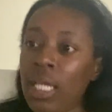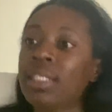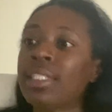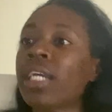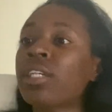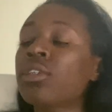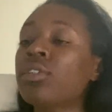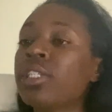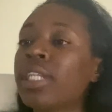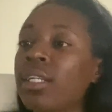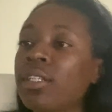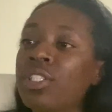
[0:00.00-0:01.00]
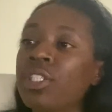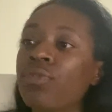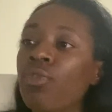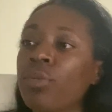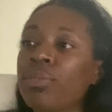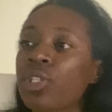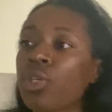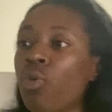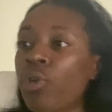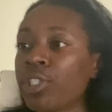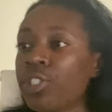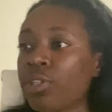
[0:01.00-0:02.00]
Technical analysis forms the
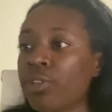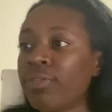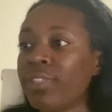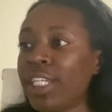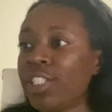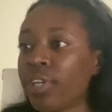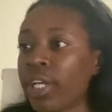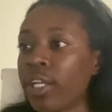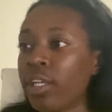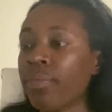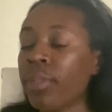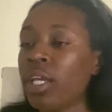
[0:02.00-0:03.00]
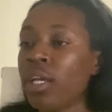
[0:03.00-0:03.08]
cornerstone of day trading